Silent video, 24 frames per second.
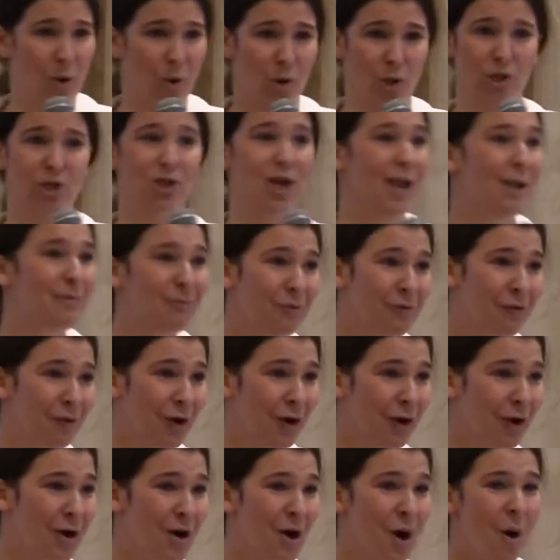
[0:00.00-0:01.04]
or
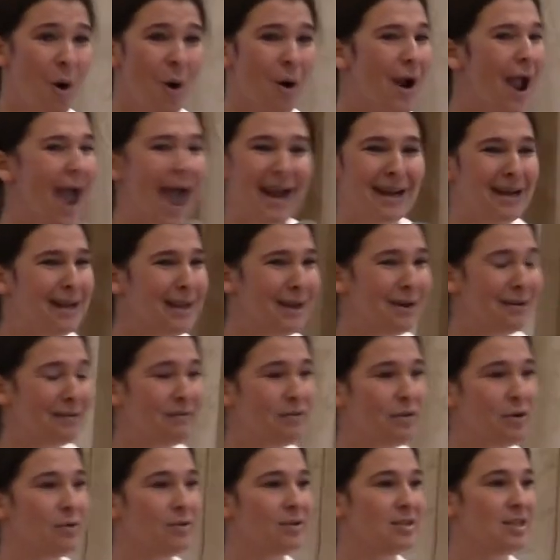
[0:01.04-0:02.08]
shameful or any
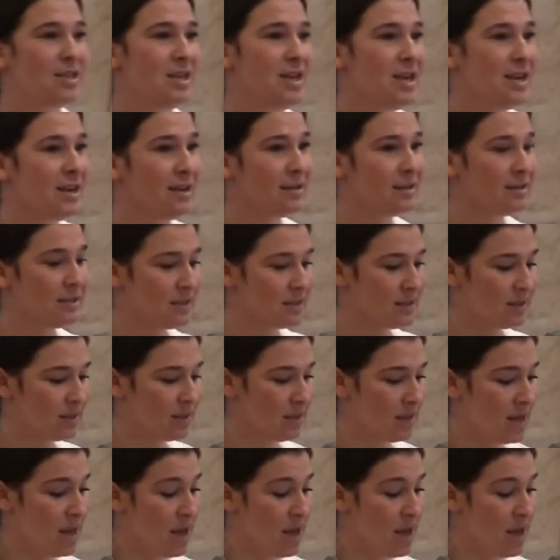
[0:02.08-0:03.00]
of those things